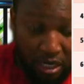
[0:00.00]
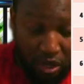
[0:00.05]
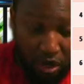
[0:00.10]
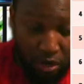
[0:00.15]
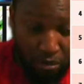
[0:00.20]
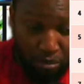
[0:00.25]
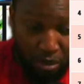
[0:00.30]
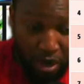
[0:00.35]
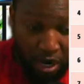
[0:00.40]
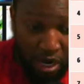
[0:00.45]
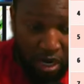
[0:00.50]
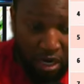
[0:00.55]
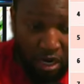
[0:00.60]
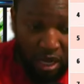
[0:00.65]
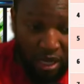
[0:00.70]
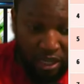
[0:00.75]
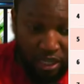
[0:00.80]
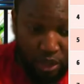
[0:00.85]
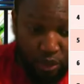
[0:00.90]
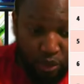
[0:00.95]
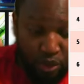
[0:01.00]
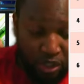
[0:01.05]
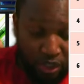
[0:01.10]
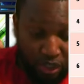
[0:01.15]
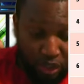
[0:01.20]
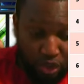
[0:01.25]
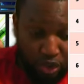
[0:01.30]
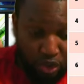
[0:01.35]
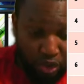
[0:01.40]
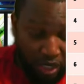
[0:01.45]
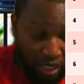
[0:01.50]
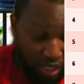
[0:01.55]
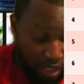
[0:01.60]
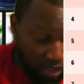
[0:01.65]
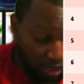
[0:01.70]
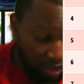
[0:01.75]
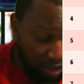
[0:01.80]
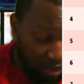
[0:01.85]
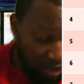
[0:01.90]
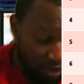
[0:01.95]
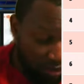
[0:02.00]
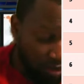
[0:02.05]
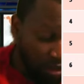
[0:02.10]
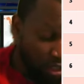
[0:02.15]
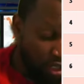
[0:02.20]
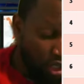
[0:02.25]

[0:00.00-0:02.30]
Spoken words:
got ball at US trials.